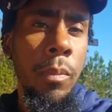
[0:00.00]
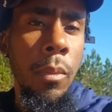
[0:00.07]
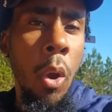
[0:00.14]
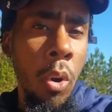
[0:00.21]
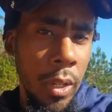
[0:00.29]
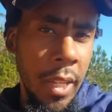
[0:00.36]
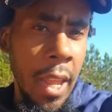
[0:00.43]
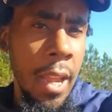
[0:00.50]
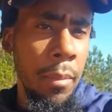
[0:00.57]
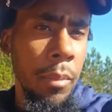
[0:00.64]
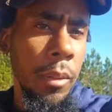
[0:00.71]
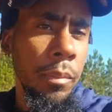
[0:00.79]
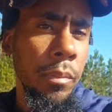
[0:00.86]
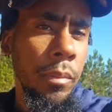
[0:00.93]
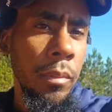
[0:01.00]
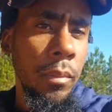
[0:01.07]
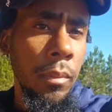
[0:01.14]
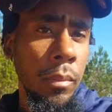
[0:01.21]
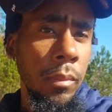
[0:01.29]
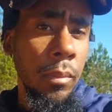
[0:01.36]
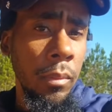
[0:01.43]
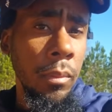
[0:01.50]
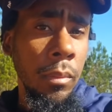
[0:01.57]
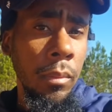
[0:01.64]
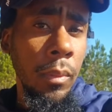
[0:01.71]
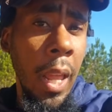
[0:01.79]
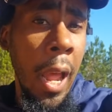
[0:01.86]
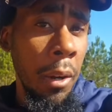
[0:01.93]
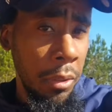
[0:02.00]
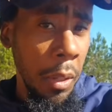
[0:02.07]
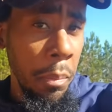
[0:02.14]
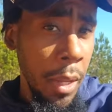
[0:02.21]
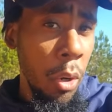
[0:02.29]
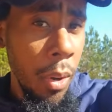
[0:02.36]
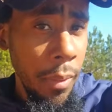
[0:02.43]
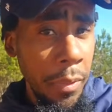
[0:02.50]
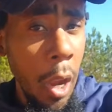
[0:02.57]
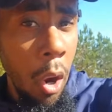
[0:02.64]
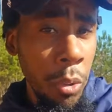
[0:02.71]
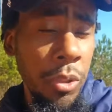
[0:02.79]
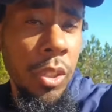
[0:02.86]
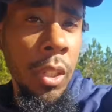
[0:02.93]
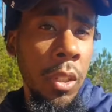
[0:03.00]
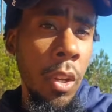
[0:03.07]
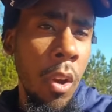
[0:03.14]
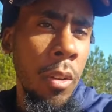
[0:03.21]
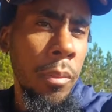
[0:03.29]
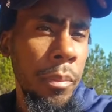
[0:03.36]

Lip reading: on camera. Out the middle of the ocean, y'all.